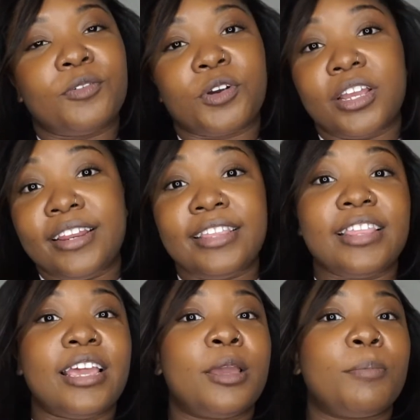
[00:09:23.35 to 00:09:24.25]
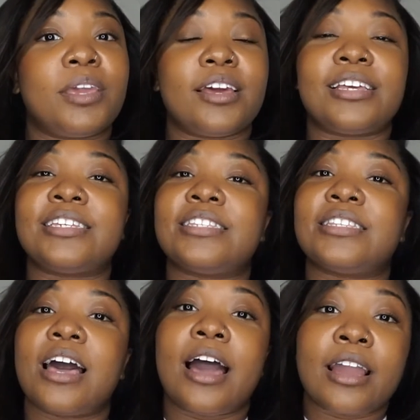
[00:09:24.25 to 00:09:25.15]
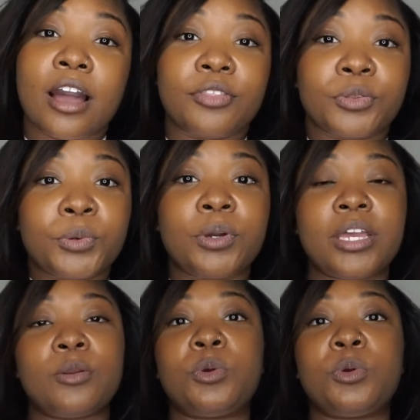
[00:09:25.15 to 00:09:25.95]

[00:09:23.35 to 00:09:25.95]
for anything, because I got through it.